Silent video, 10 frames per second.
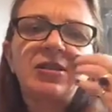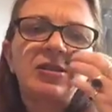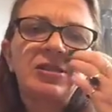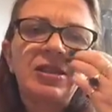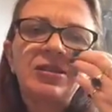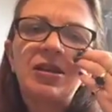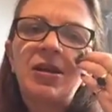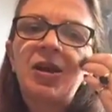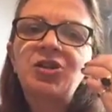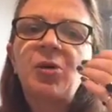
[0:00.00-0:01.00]
because it's a
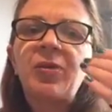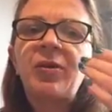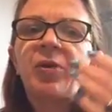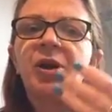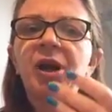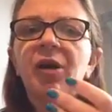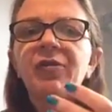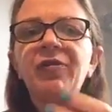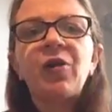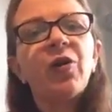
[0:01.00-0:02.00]
job that they want to go
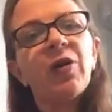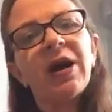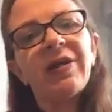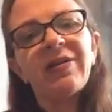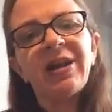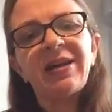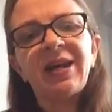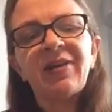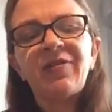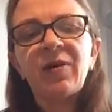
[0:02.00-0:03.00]
for and then
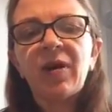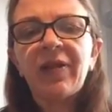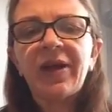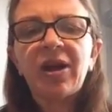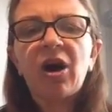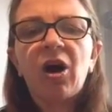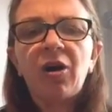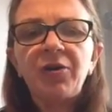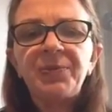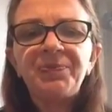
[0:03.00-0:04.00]
they feel like they
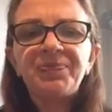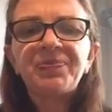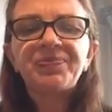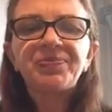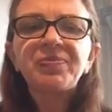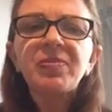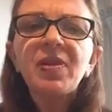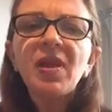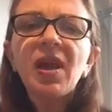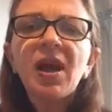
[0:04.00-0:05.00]
can't.
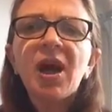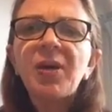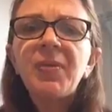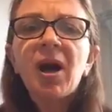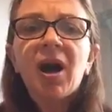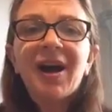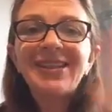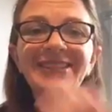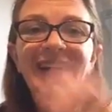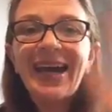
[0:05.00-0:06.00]
Hi
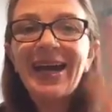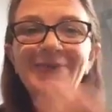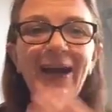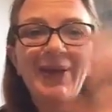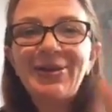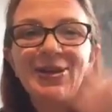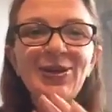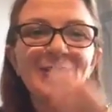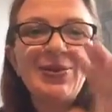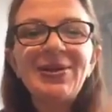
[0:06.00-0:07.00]
Sam, how are
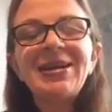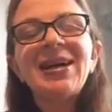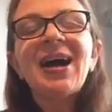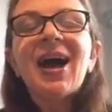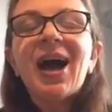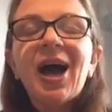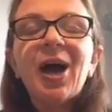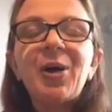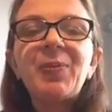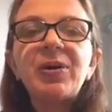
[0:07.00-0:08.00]
you?
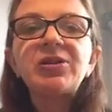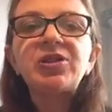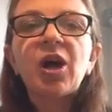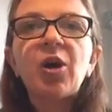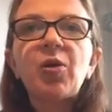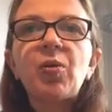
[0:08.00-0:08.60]
So